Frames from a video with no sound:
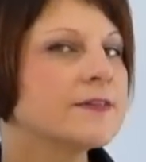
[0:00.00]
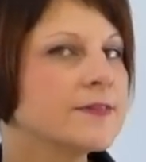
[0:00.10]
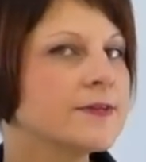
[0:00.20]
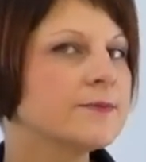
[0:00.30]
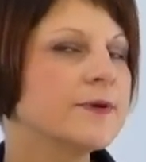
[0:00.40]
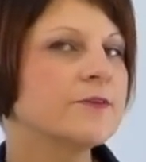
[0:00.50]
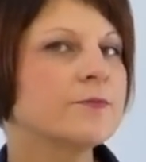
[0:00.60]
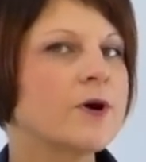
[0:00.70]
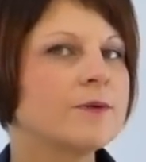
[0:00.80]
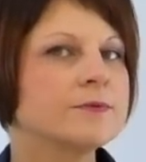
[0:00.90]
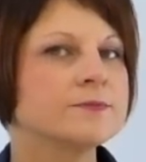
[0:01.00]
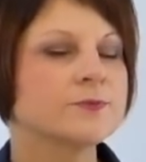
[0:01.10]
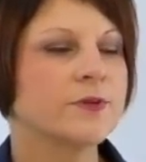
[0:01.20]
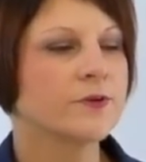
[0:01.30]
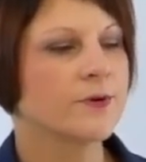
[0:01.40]
a little bit of problems
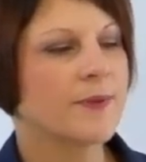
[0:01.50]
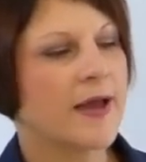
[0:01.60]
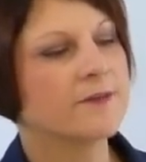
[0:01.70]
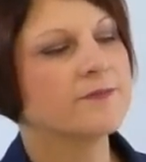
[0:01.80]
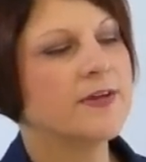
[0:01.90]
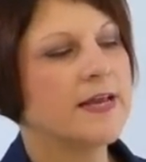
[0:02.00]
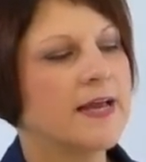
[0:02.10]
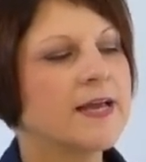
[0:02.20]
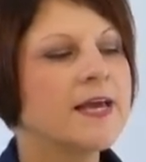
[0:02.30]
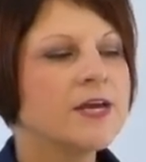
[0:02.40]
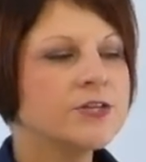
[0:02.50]
with her pant fitting.